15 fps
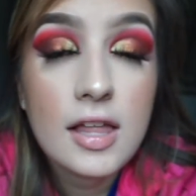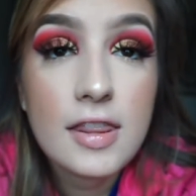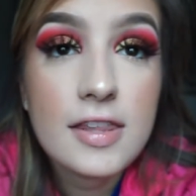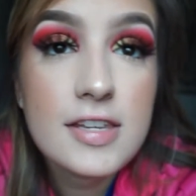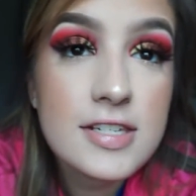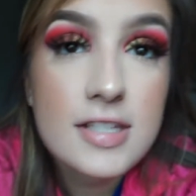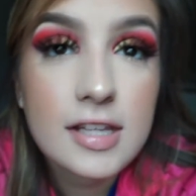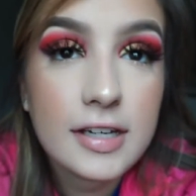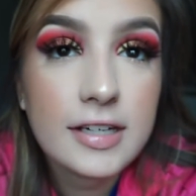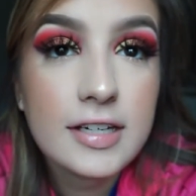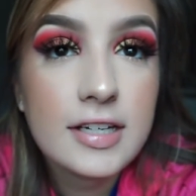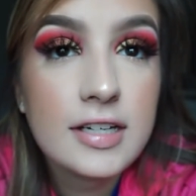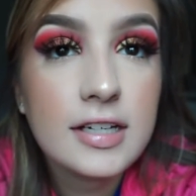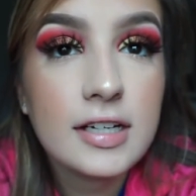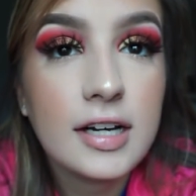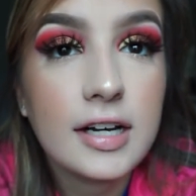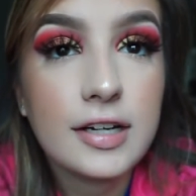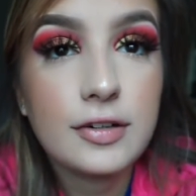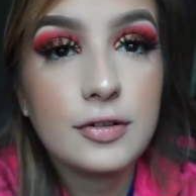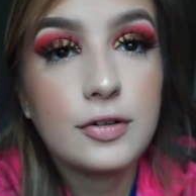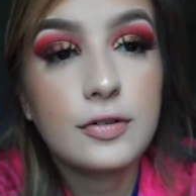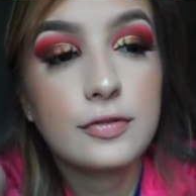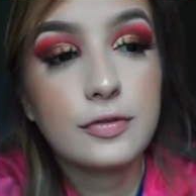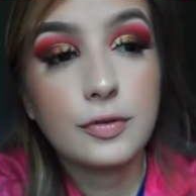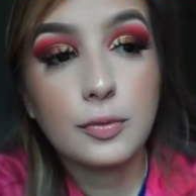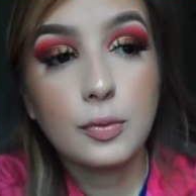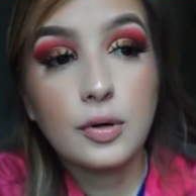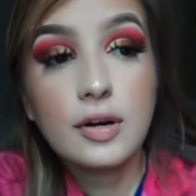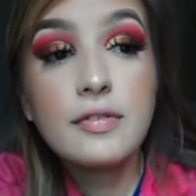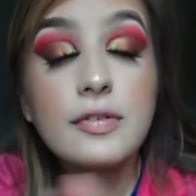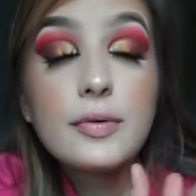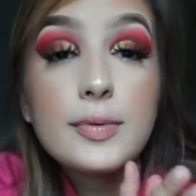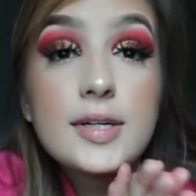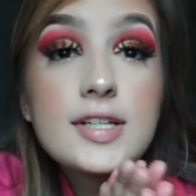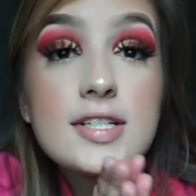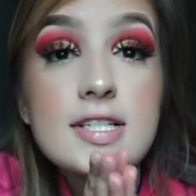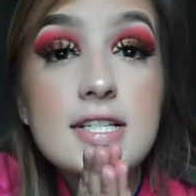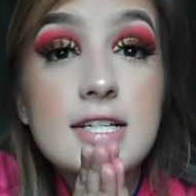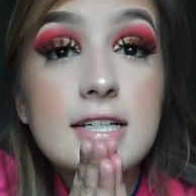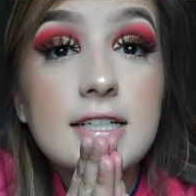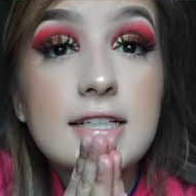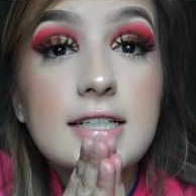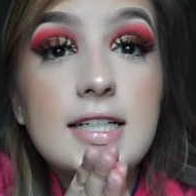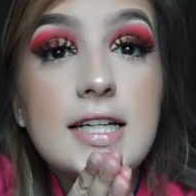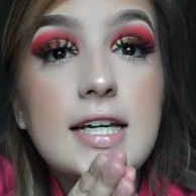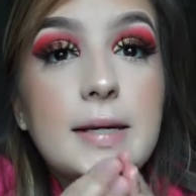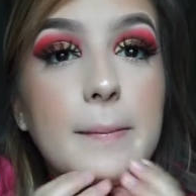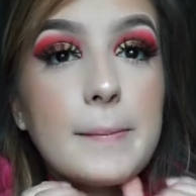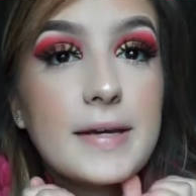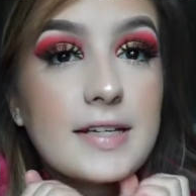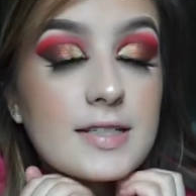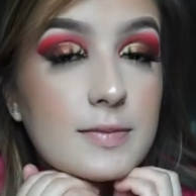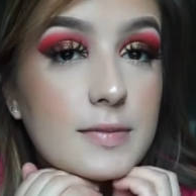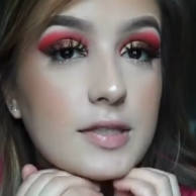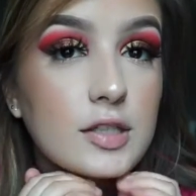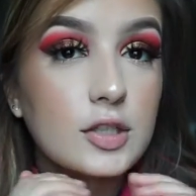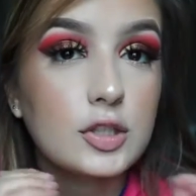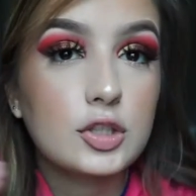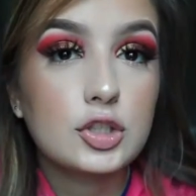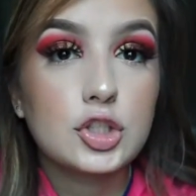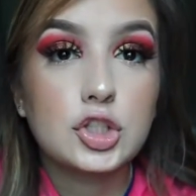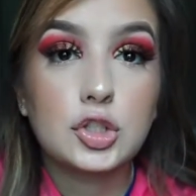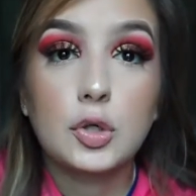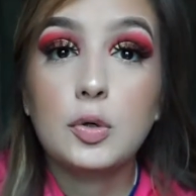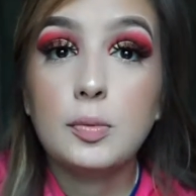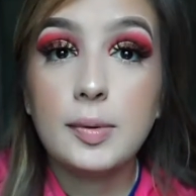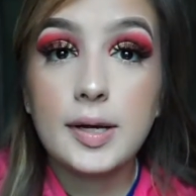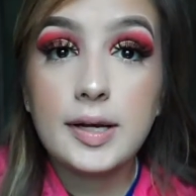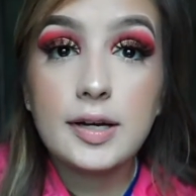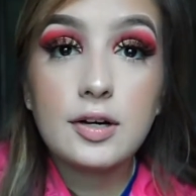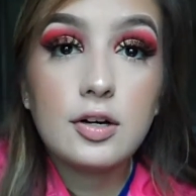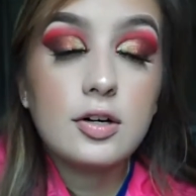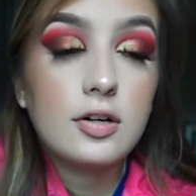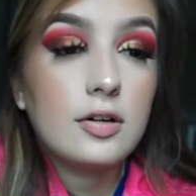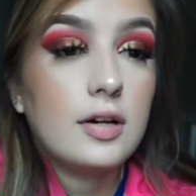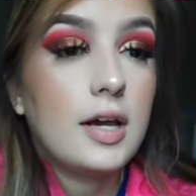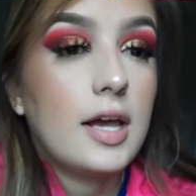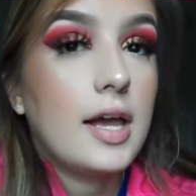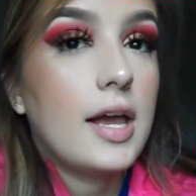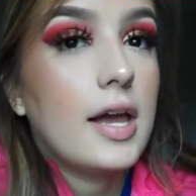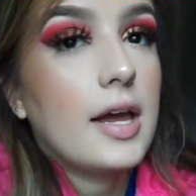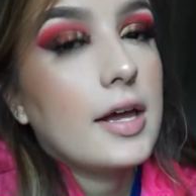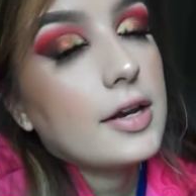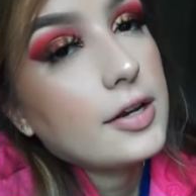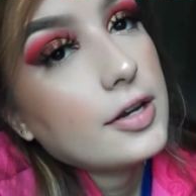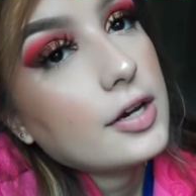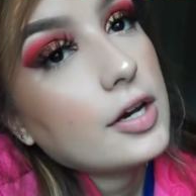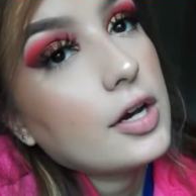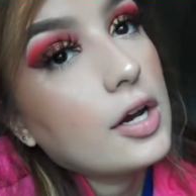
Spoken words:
This lighting, I don't know, for whatever reason, it makes me look so pale, and